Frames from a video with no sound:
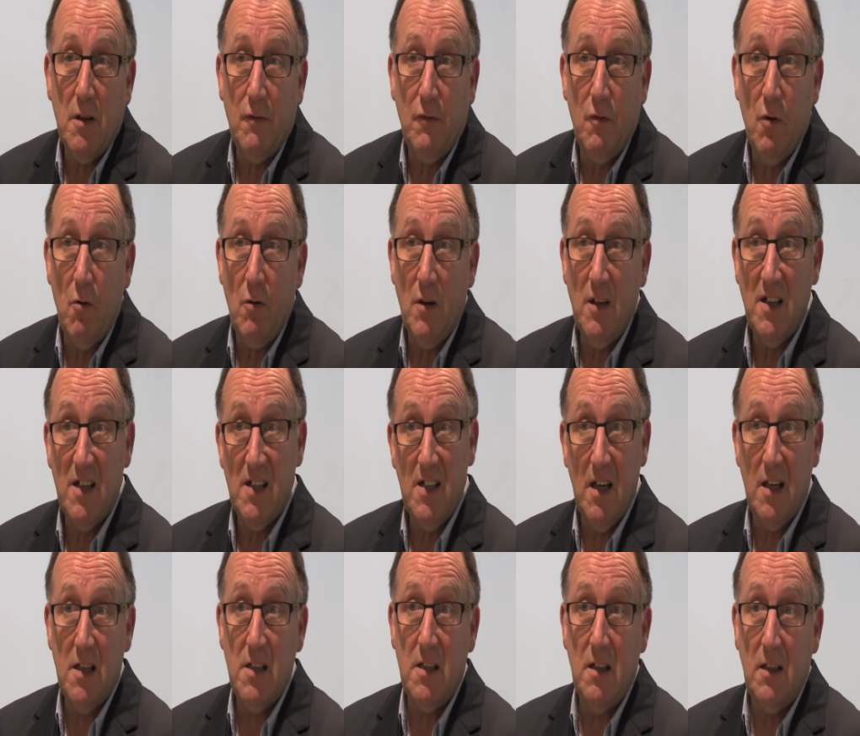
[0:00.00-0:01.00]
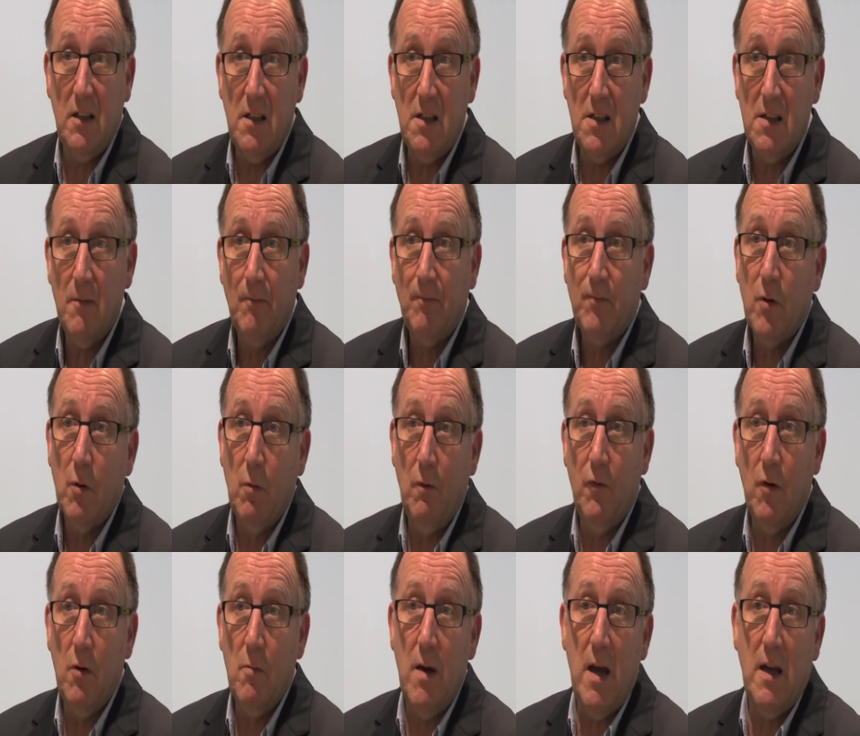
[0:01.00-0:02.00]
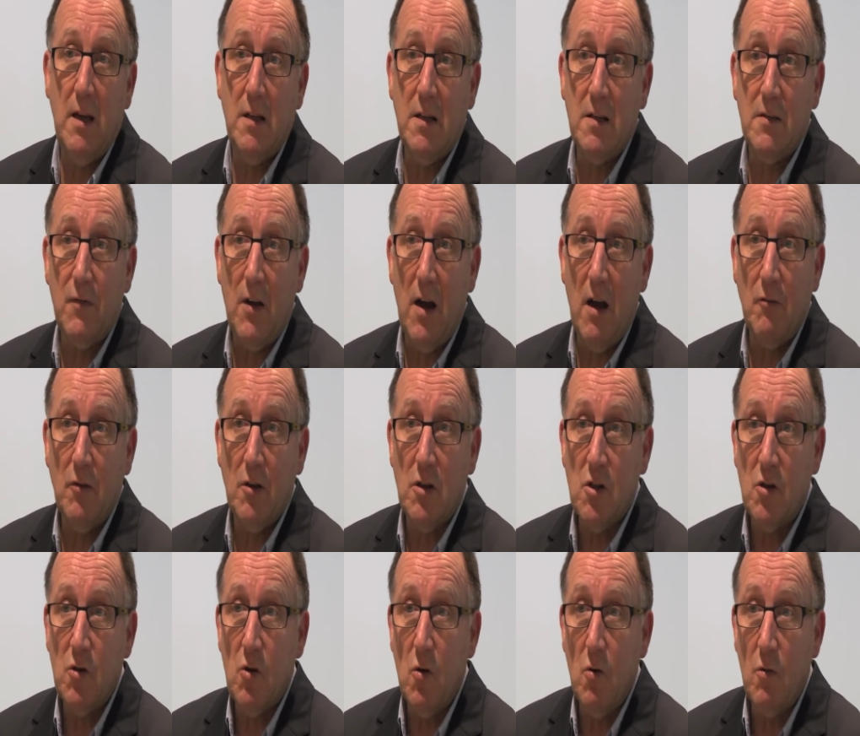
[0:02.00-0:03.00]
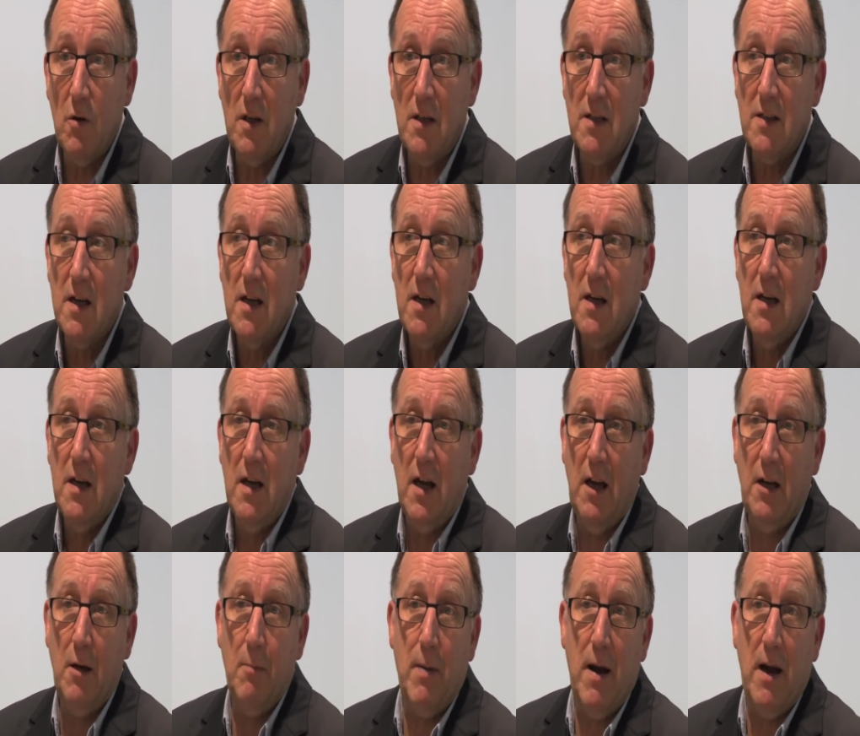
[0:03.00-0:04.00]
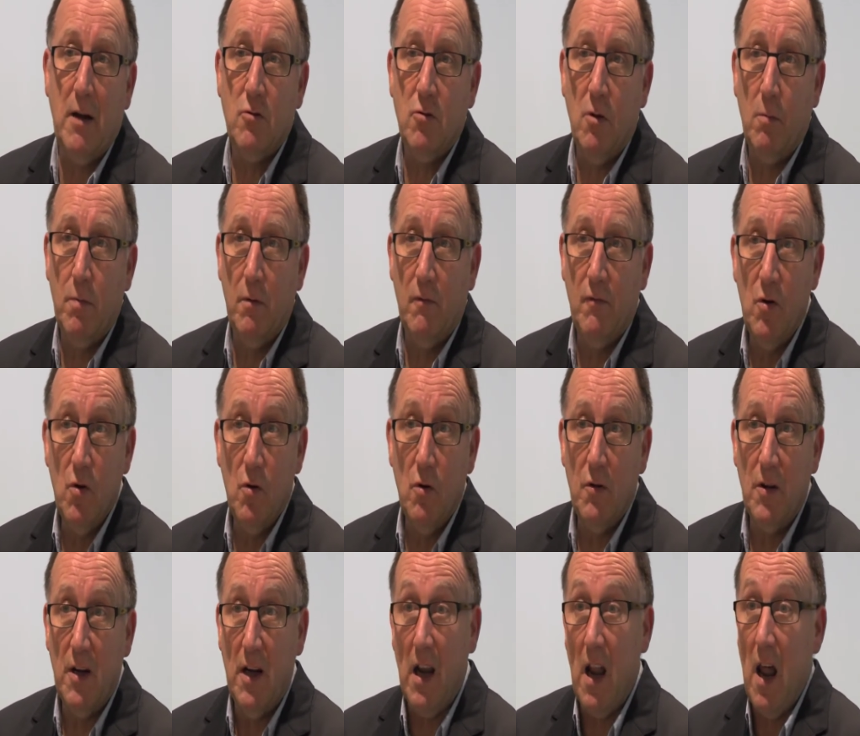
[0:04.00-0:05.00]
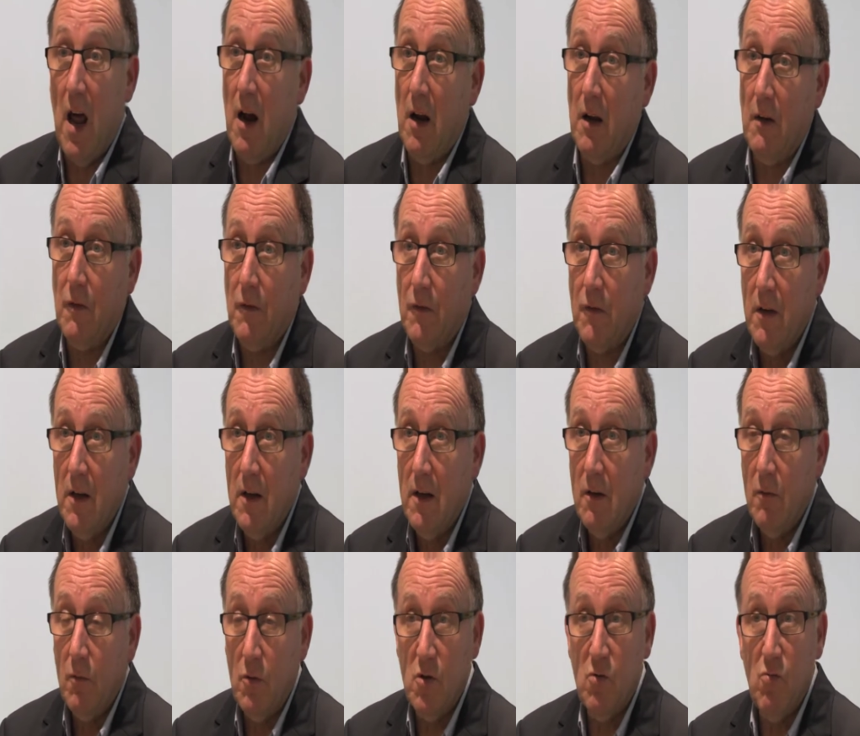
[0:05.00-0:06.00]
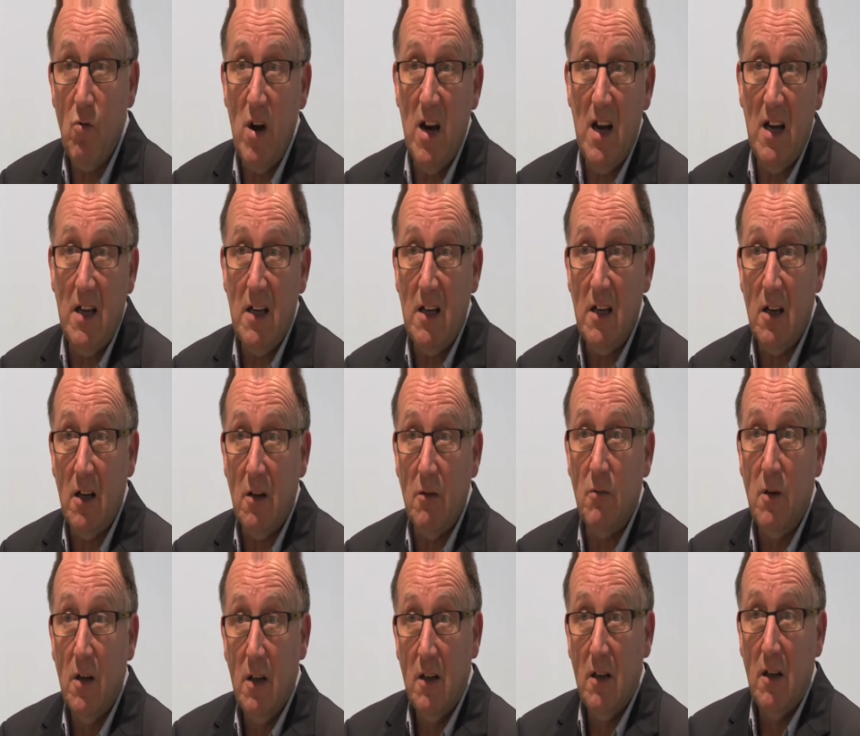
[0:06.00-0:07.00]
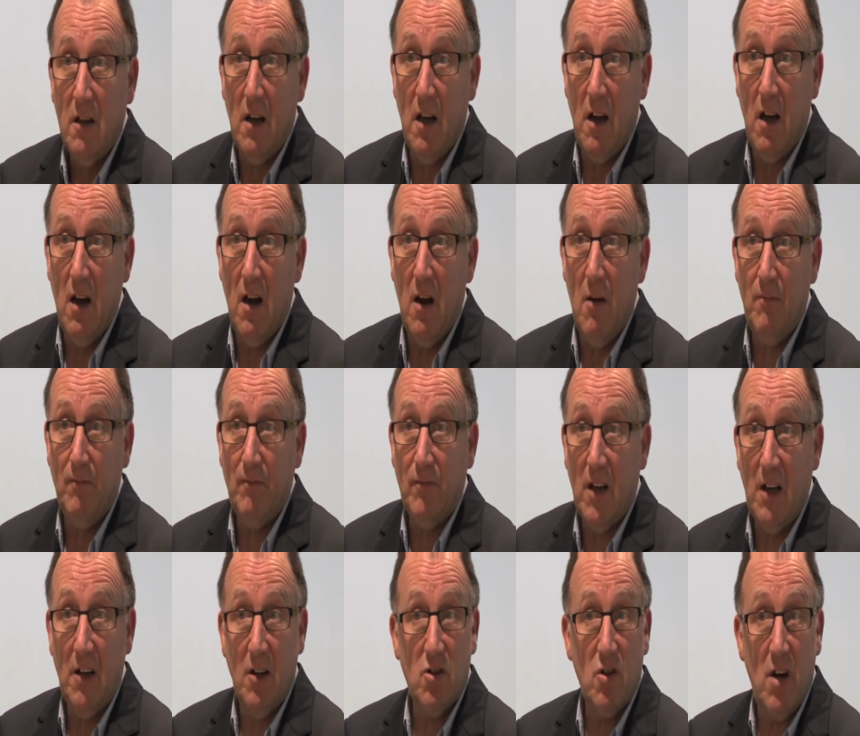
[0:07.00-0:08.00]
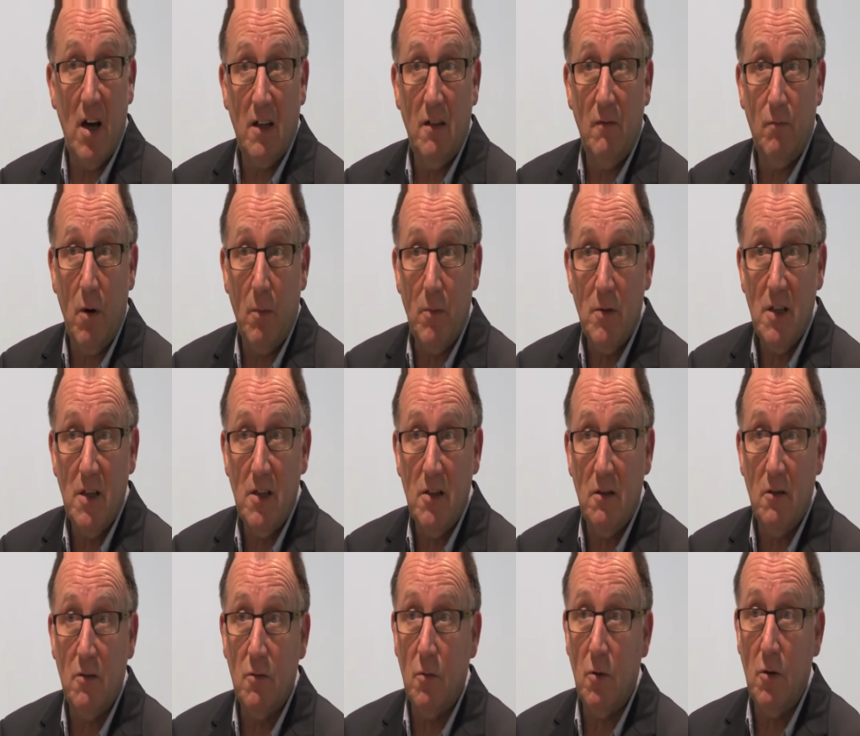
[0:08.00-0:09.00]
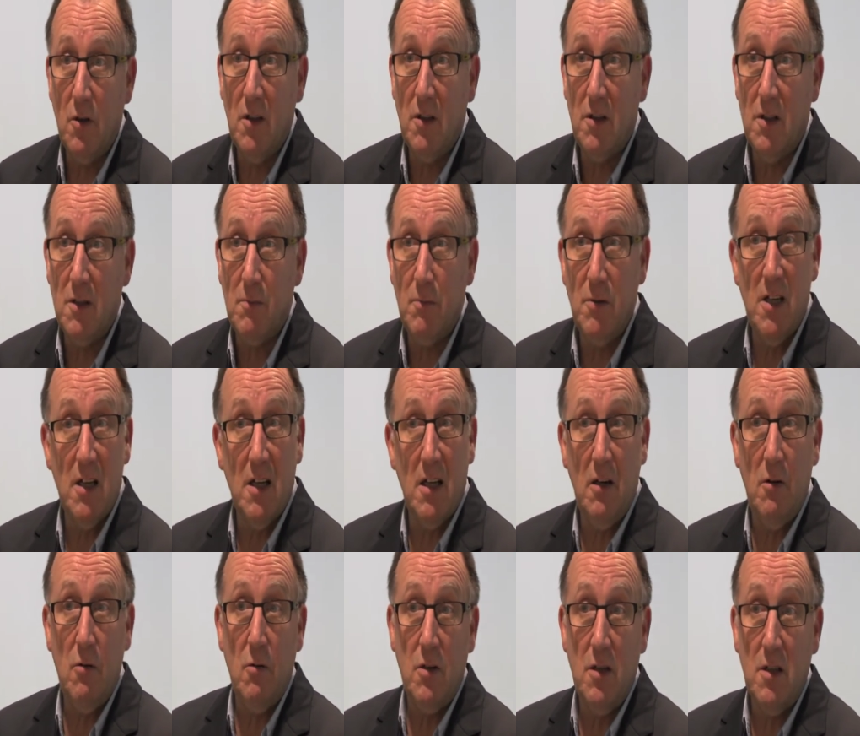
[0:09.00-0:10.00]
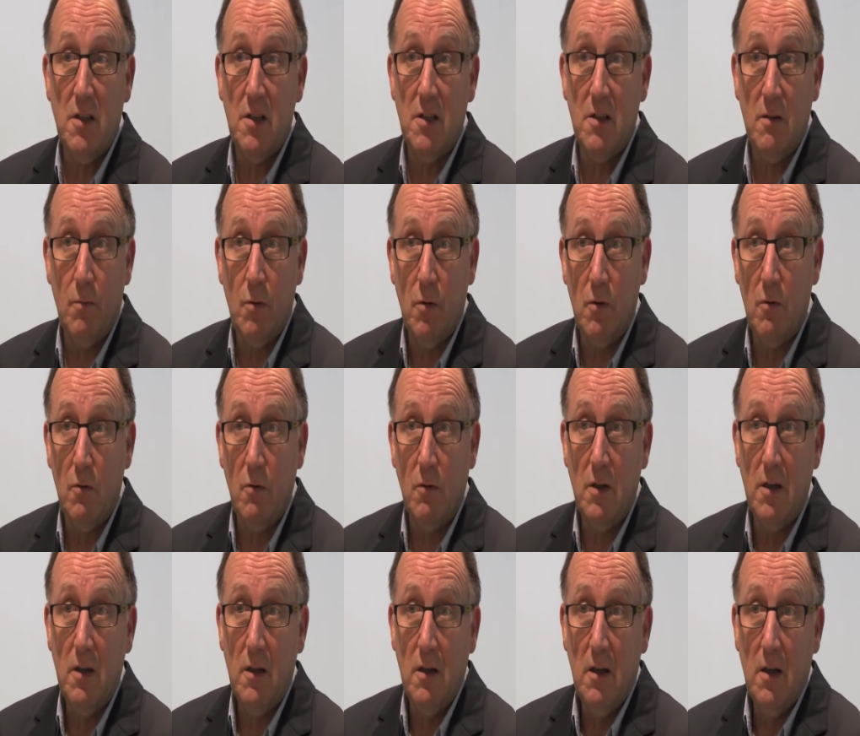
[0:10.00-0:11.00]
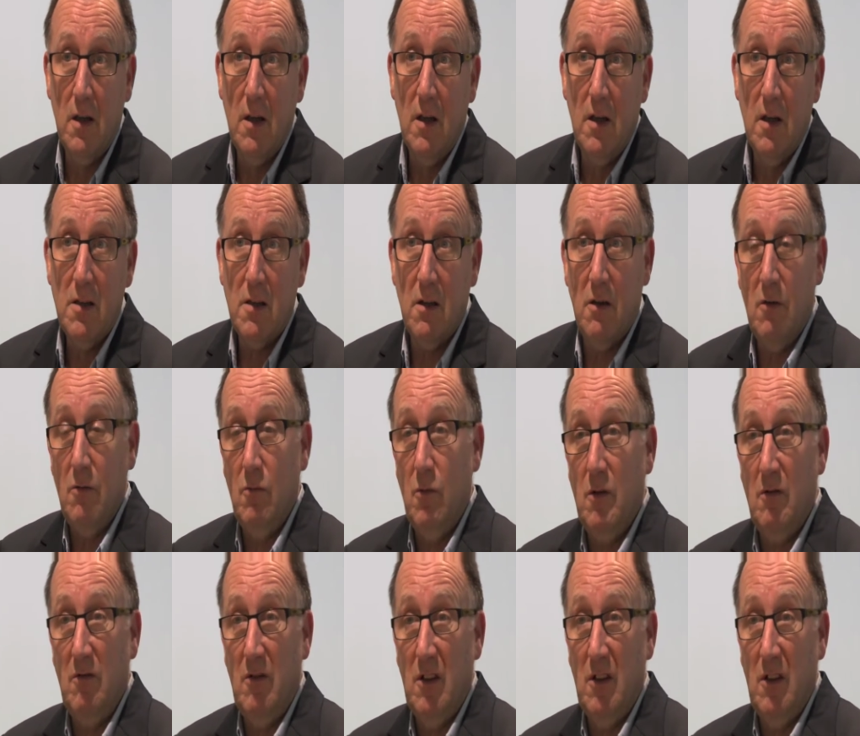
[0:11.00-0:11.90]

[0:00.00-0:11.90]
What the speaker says: fore in the 60s when filmmakers found that stories and the backdrop of northern life was really, an attractive proposition to audiences, particularly audiences abroad. So,